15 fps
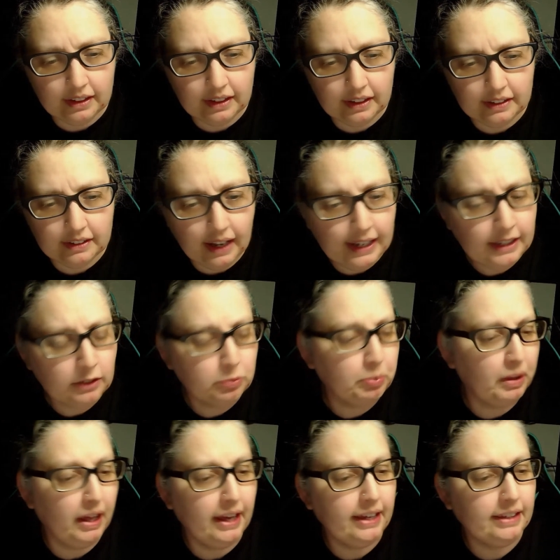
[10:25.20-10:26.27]
takes
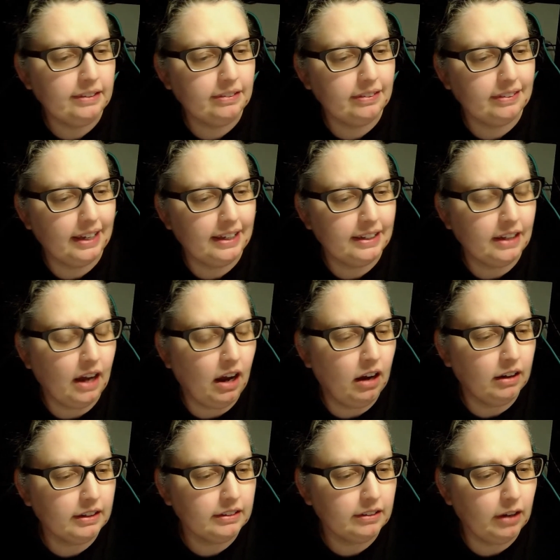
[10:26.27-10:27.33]
place in
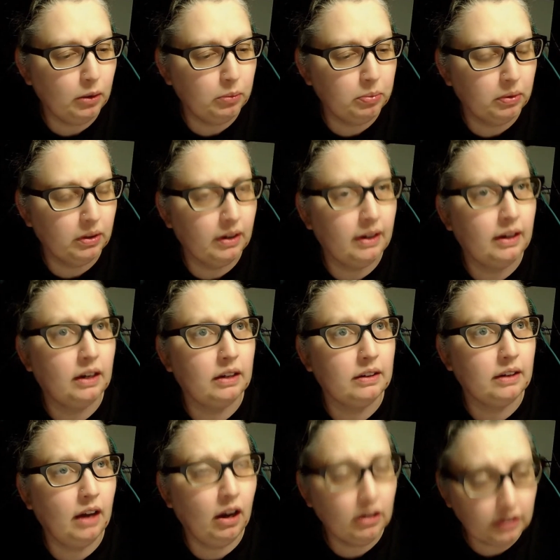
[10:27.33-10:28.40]
October
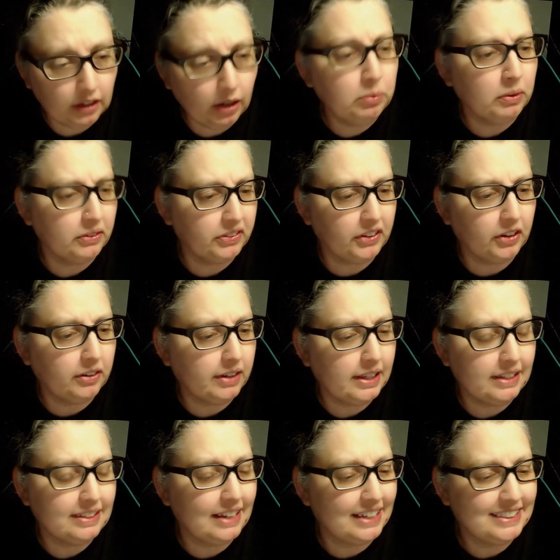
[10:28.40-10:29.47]

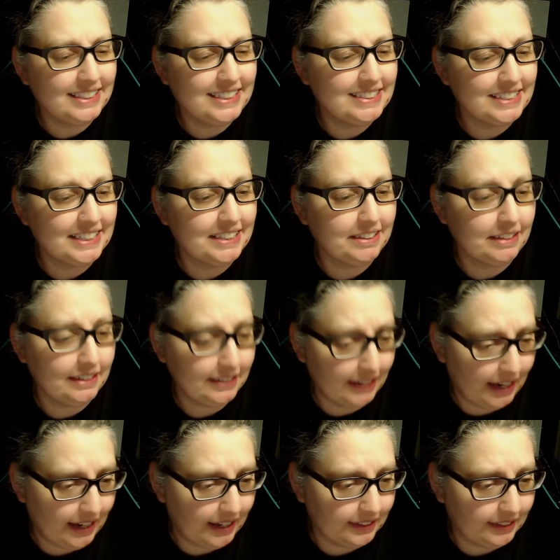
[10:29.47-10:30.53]
30th,
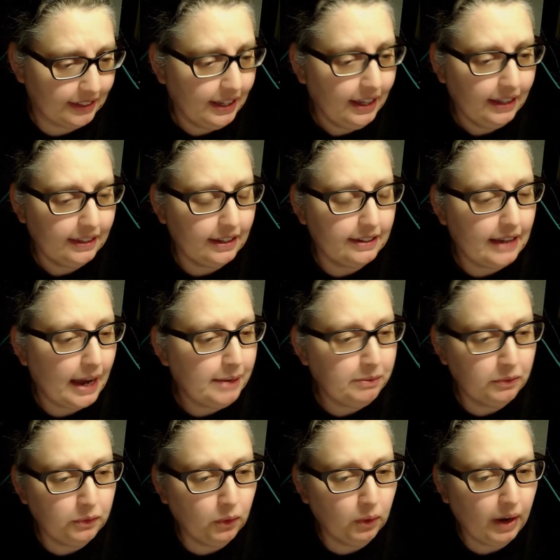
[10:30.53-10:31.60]
1969, the day
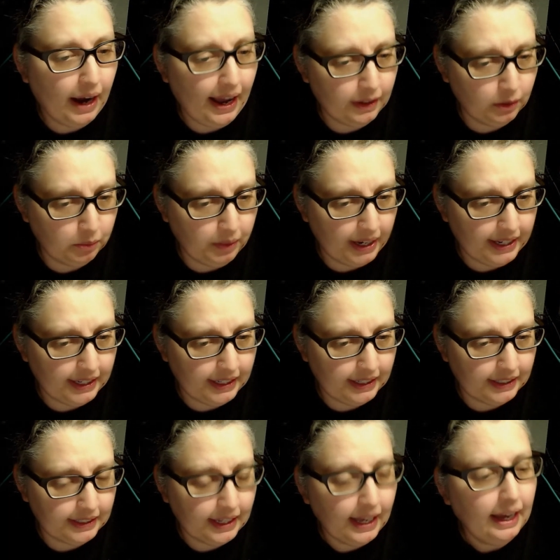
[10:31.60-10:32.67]
before
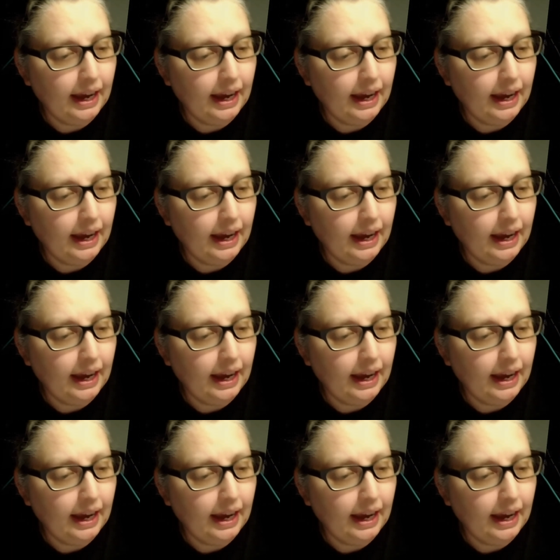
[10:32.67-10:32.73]
Halloween.